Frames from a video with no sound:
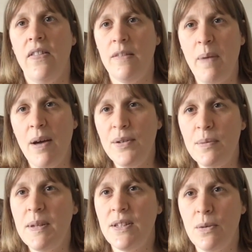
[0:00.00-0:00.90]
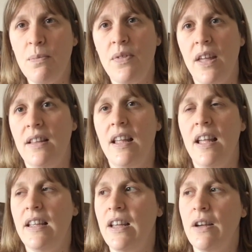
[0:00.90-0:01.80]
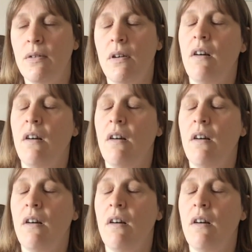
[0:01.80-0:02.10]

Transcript: there's bound to be something near you,